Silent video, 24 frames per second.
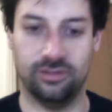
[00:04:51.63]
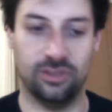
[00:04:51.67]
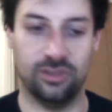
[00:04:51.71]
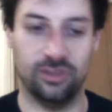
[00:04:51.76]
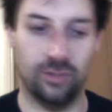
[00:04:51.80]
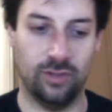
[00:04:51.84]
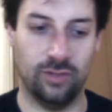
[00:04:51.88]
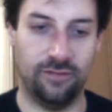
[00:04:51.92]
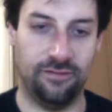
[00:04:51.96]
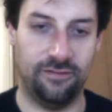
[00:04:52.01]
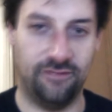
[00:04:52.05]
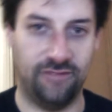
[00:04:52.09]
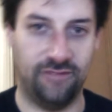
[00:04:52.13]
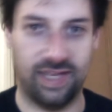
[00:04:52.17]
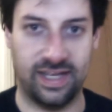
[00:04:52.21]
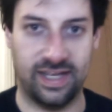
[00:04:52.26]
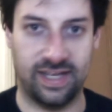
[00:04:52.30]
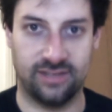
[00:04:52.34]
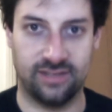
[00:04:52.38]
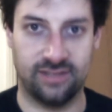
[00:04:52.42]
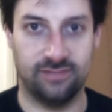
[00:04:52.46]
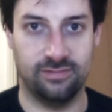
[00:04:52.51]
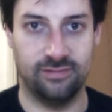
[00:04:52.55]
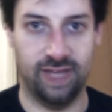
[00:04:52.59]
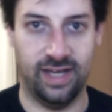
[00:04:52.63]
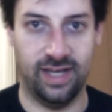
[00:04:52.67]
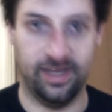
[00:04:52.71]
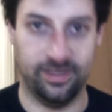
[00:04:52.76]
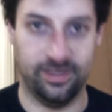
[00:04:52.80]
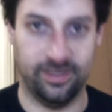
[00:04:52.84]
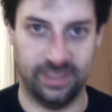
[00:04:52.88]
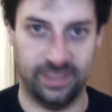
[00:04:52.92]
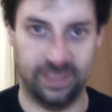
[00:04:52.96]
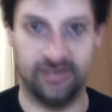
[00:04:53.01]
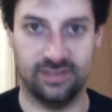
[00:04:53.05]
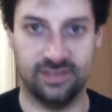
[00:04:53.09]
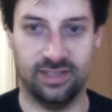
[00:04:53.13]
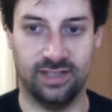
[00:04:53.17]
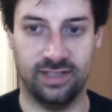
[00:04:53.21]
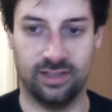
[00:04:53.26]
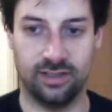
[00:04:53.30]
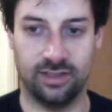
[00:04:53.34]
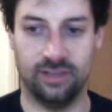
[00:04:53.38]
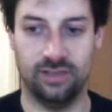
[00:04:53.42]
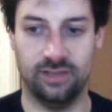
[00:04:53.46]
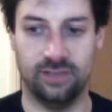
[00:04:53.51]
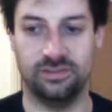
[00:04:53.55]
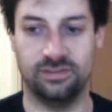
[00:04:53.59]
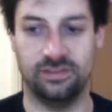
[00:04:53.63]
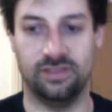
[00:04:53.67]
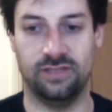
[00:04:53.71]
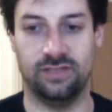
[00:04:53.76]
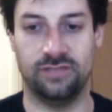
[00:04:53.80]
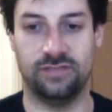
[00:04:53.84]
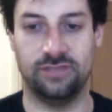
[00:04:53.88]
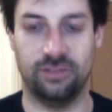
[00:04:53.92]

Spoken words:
to affect enemies and that kind of stuff.